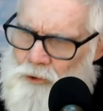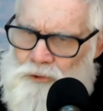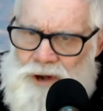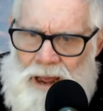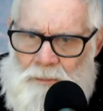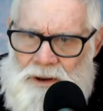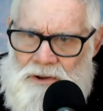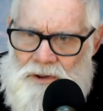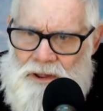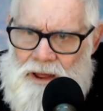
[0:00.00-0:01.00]

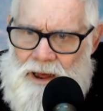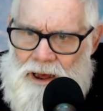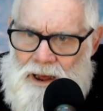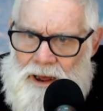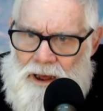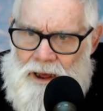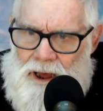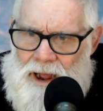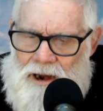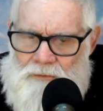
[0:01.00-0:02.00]
Japanese uh, uh,
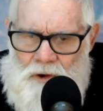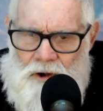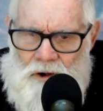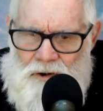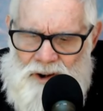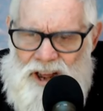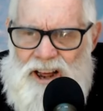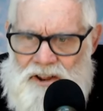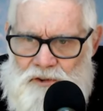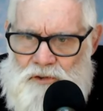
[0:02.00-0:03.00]
I ever heard
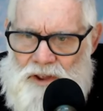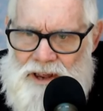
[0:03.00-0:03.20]
sing